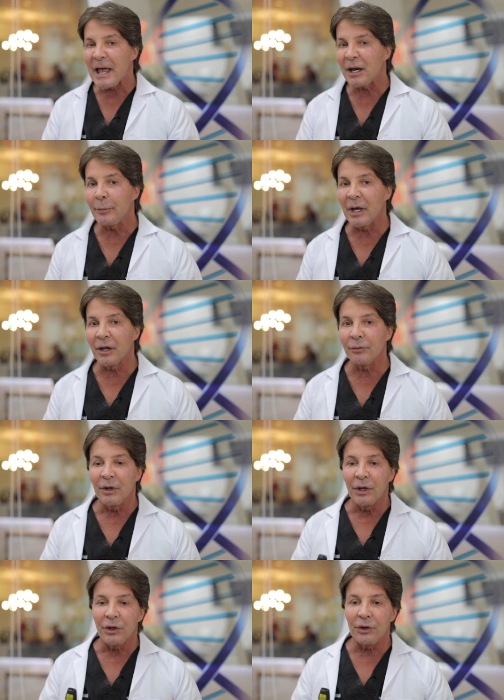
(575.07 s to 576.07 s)
NMN
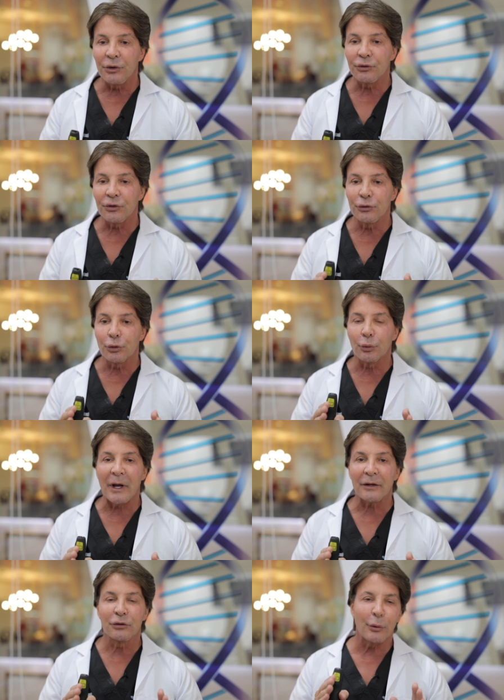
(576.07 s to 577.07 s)
is
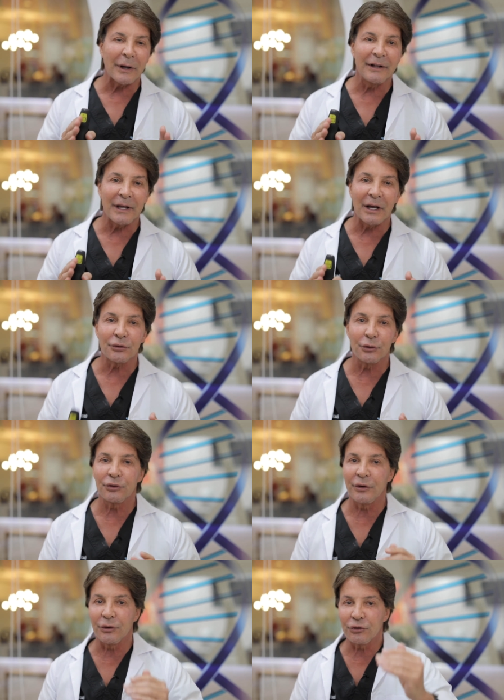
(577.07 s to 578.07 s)
directly
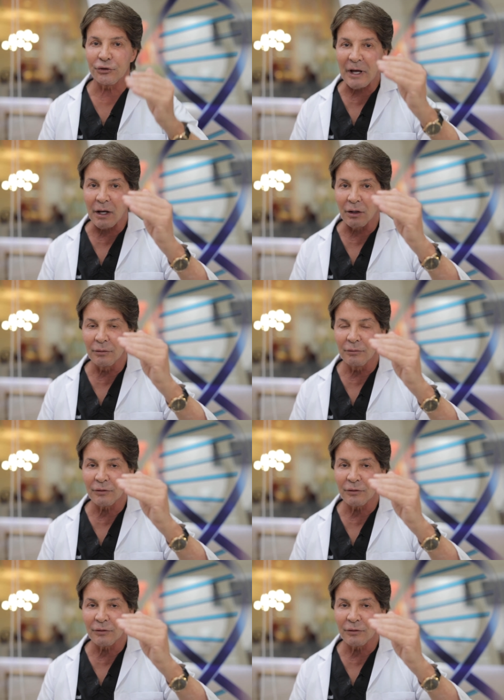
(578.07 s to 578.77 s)
enters the cell